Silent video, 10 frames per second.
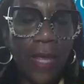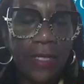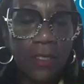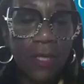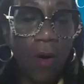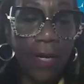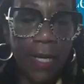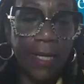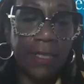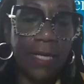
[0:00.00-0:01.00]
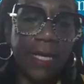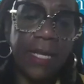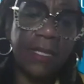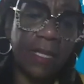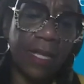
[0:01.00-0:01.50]
saw it,
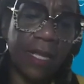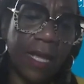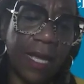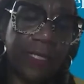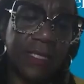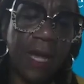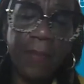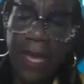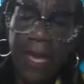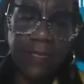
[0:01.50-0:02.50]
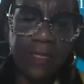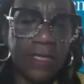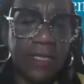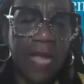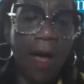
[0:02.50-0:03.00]
and in some
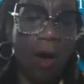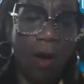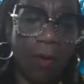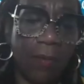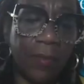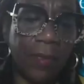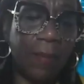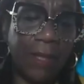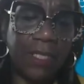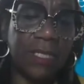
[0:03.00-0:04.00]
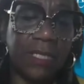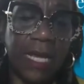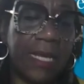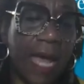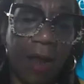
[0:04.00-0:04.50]
cases, not all. Let me just say
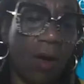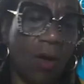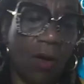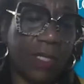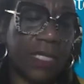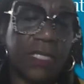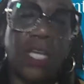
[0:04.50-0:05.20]
not all, because it's